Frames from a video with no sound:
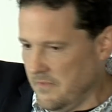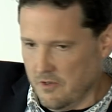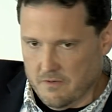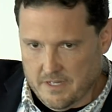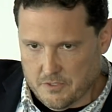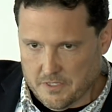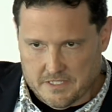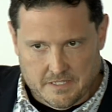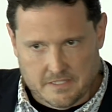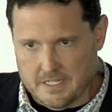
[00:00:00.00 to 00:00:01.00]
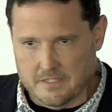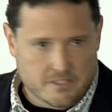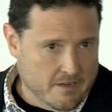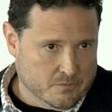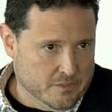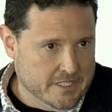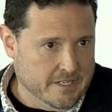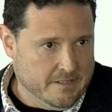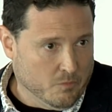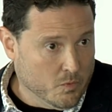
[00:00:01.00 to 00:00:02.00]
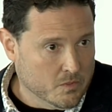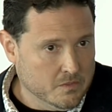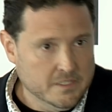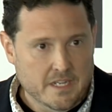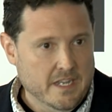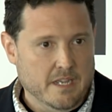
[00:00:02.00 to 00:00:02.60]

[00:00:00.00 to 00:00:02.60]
Andreessen says software is eating the world.